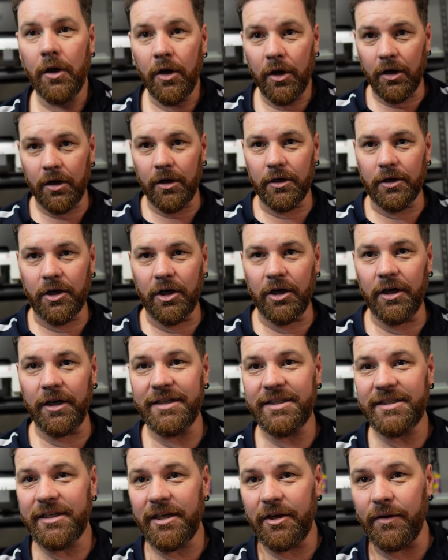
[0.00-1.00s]
Alright
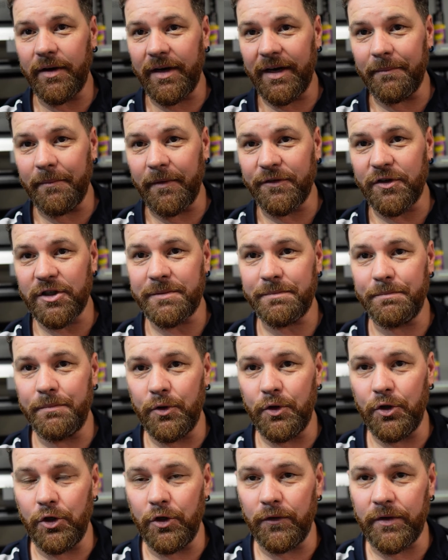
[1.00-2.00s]
guys, so I've just
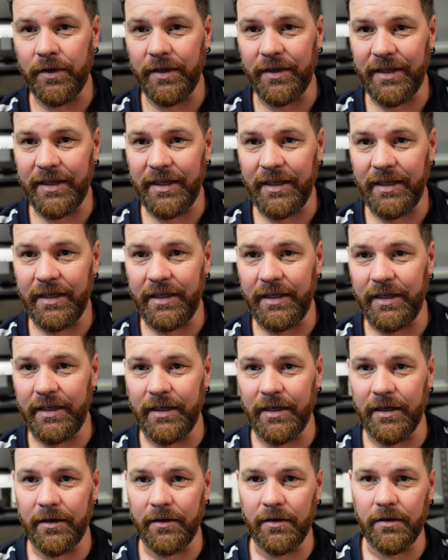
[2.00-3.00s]
moved
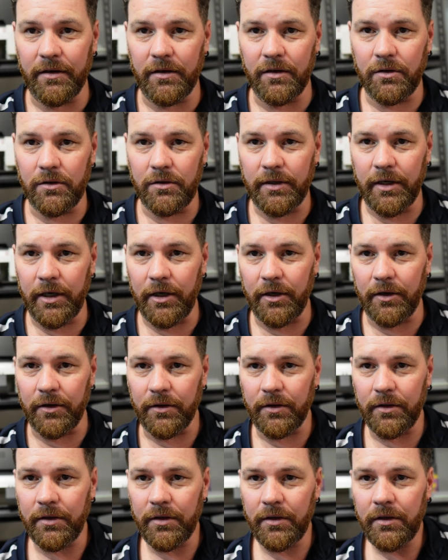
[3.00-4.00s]
the, oh no,
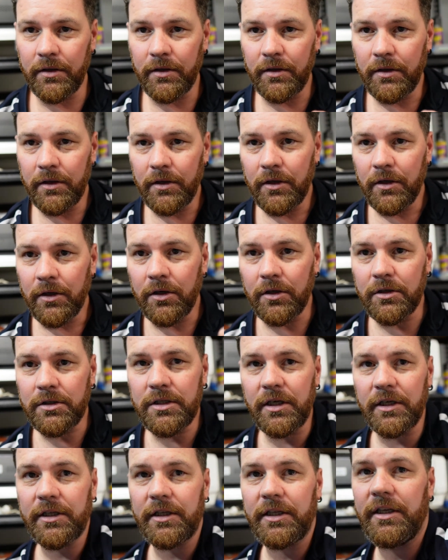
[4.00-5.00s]
looks
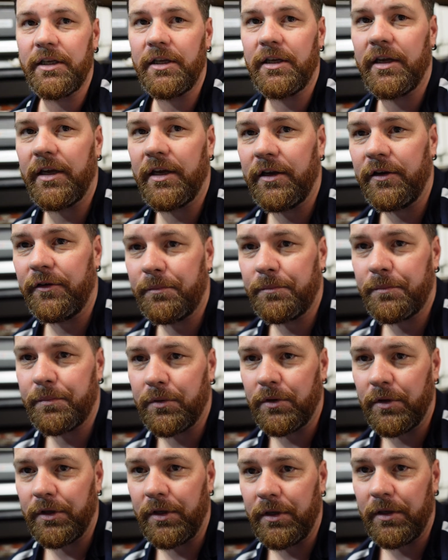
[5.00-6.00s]
like the
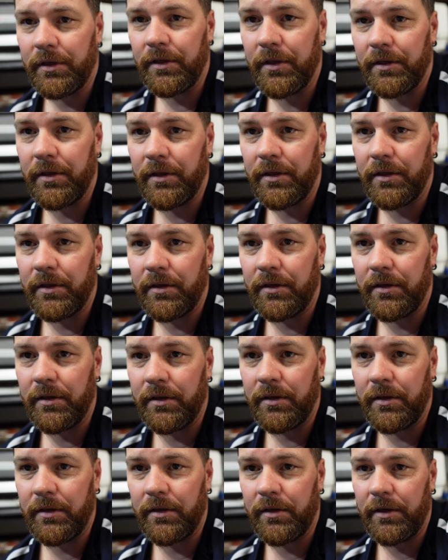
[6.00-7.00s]

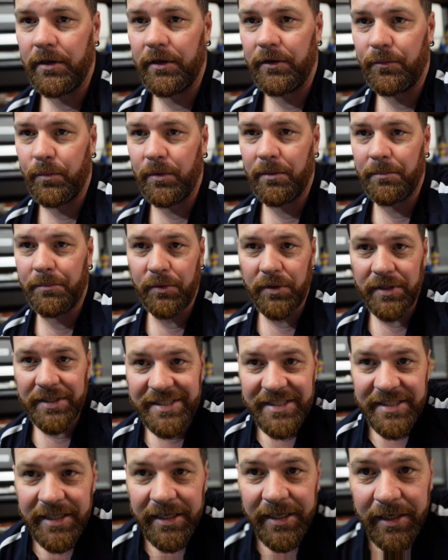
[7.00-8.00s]

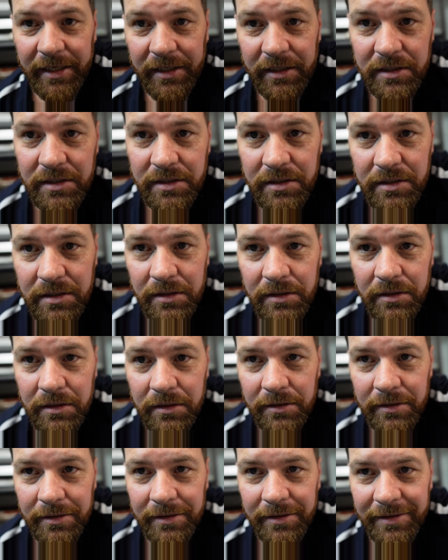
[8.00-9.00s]
f1.6,
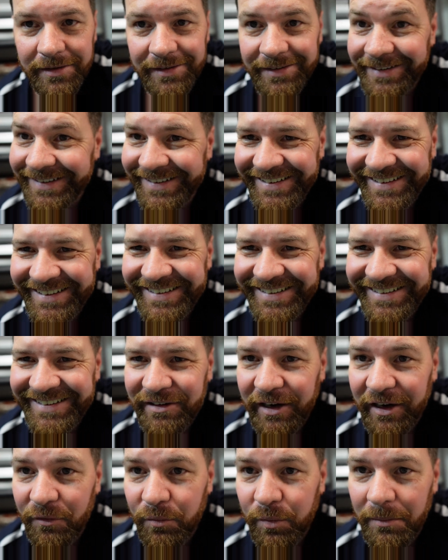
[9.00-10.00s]

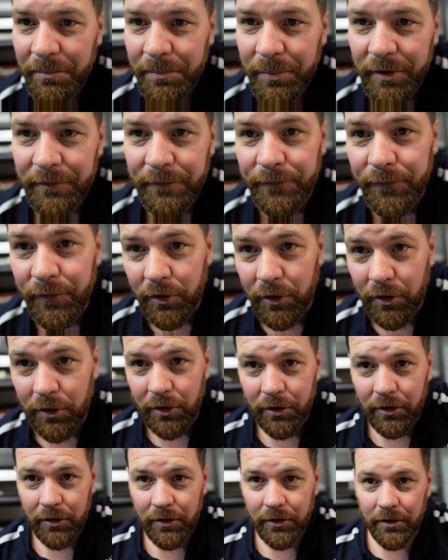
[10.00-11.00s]

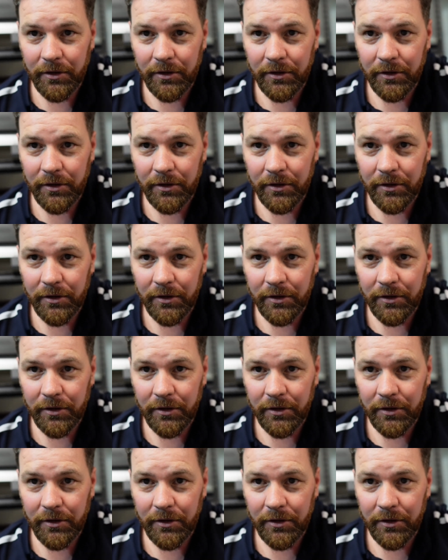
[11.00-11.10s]
f1.4.